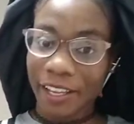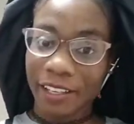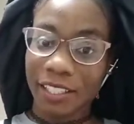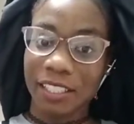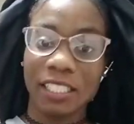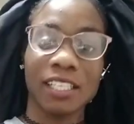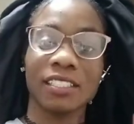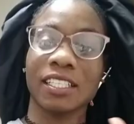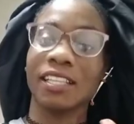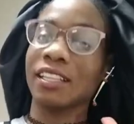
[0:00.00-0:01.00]
good
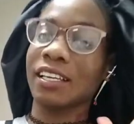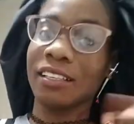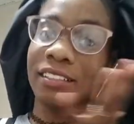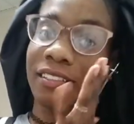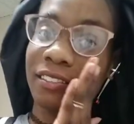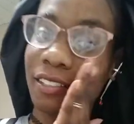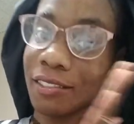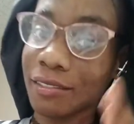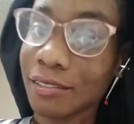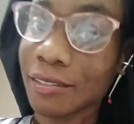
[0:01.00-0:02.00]
sex at that.
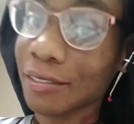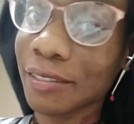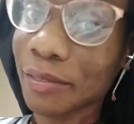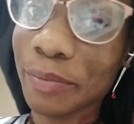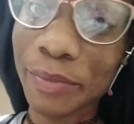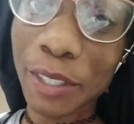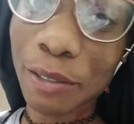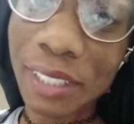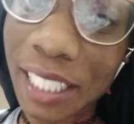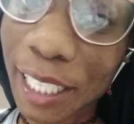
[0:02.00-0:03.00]
So,
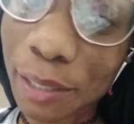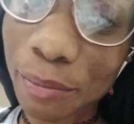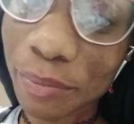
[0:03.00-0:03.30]
don't sleep.